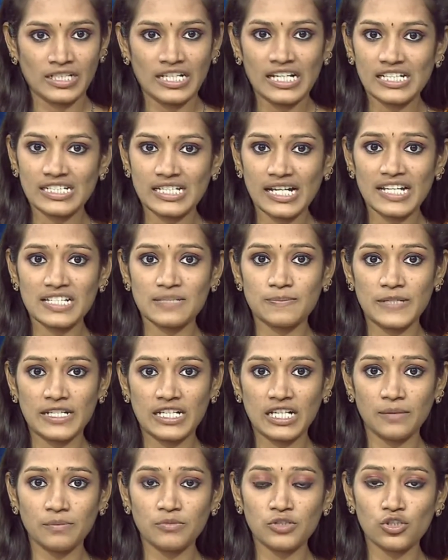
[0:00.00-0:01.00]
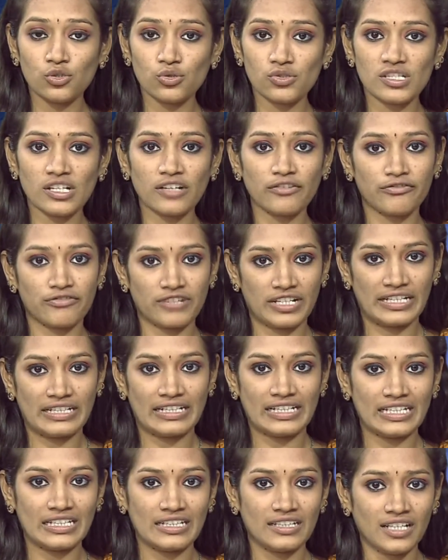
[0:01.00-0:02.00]
It has become
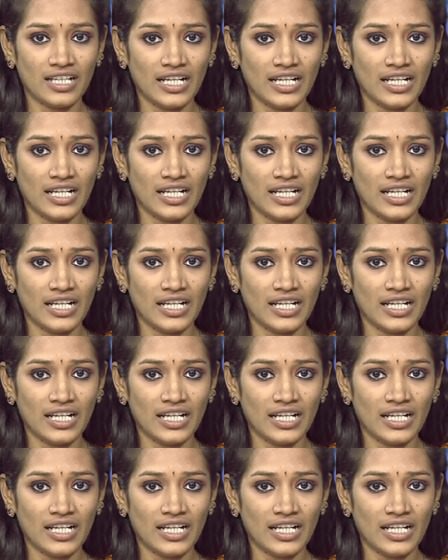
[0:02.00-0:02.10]
user-friendly.